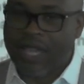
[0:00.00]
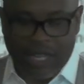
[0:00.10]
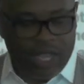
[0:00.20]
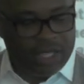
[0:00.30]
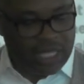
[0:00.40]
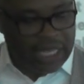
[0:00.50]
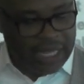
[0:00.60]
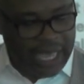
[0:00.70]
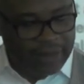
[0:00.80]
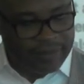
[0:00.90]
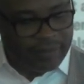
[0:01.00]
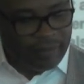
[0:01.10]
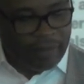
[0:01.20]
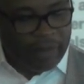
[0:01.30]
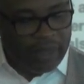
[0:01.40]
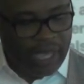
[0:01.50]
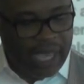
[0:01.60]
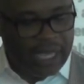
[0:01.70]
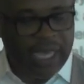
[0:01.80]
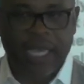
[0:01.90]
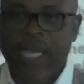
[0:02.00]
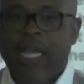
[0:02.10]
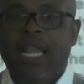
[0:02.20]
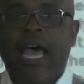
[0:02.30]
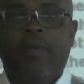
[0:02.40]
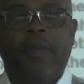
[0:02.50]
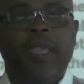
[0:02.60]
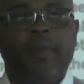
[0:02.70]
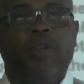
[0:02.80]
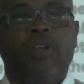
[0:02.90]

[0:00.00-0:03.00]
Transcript: Are y'all seeing that? Yeah, yeah. A lot of people